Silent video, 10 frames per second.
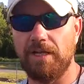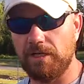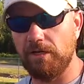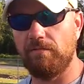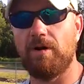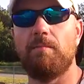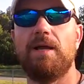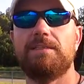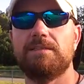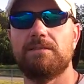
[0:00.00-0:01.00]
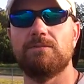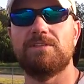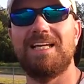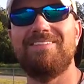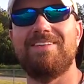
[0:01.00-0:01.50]
kind of covered our bases on
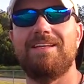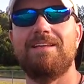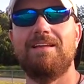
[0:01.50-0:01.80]
safety,